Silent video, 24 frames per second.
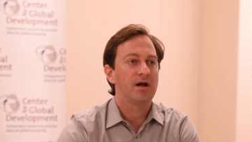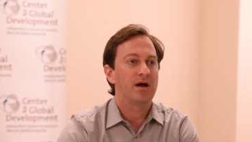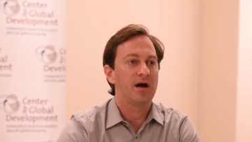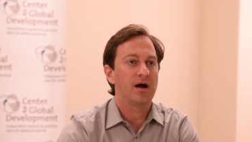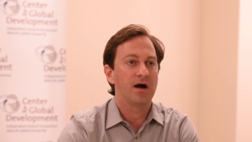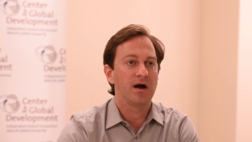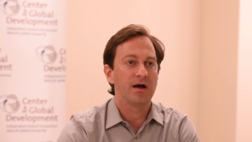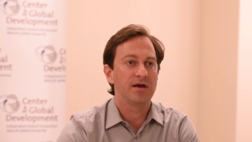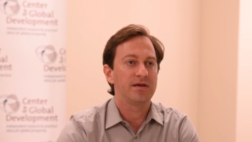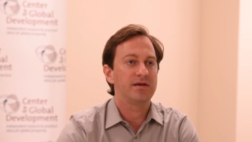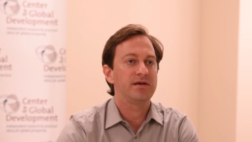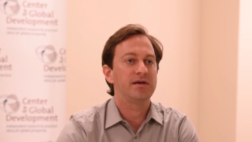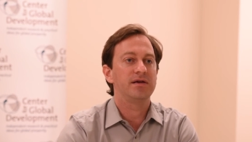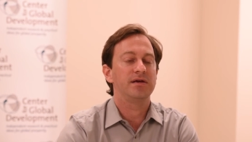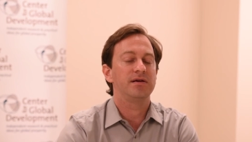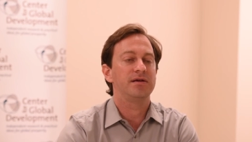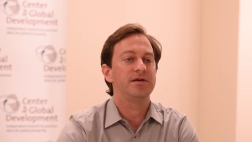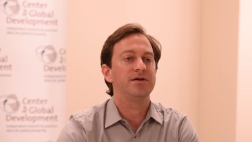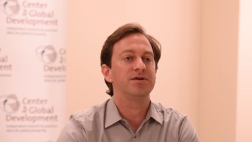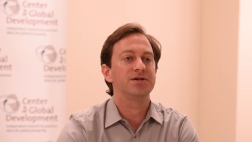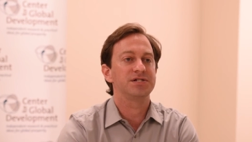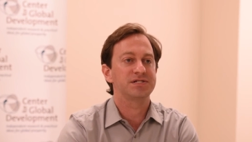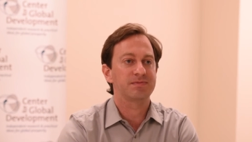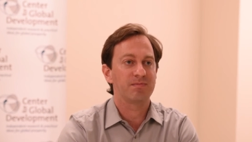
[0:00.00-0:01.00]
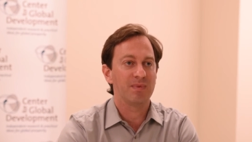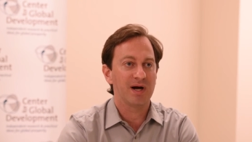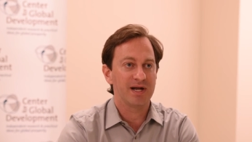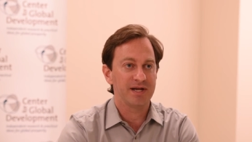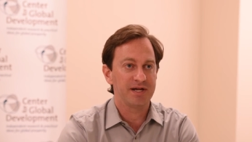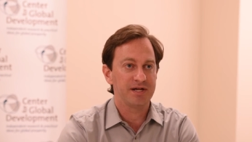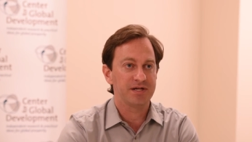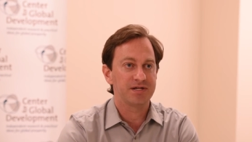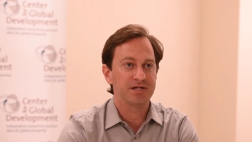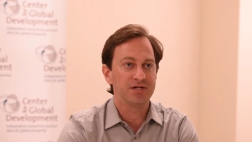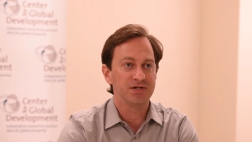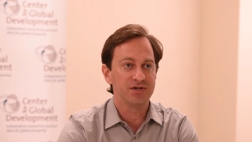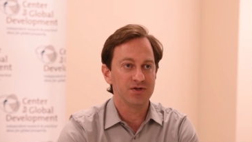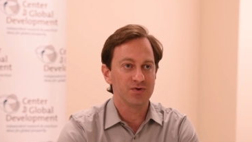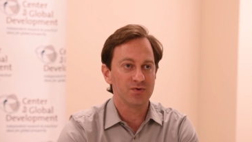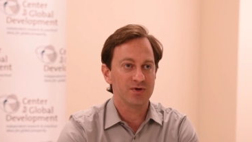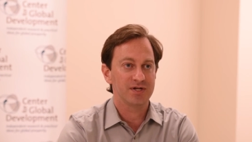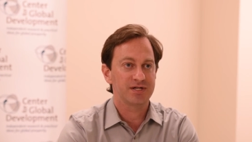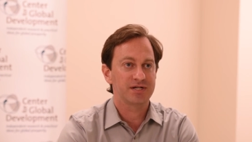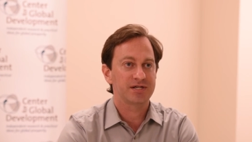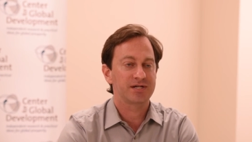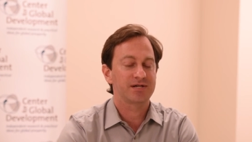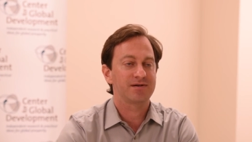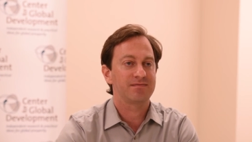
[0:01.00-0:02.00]
uh, here's money to do
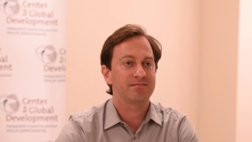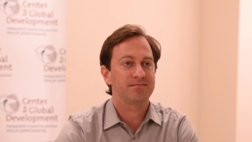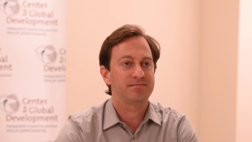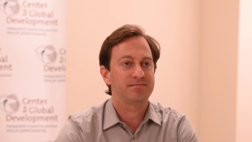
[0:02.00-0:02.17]
it.